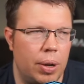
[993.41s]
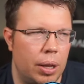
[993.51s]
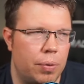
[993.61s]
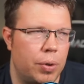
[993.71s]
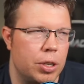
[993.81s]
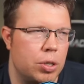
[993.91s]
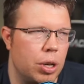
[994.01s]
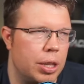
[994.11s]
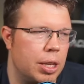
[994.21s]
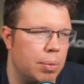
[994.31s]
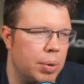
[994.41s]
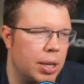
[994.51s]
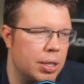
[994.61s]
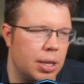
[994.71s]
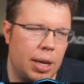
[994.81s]
really frustrate them,
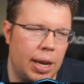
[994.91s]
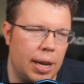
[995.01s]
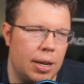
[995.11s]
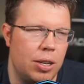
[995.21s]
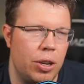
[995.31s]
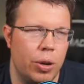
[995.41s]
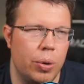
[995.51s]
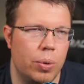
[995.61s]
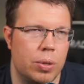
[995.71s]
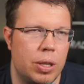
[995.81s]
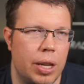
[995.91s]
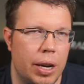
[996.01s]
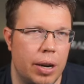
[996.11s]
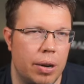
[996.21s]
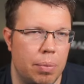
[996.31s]
because they can't use
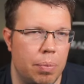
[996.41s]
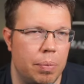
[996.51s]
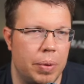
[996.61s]
their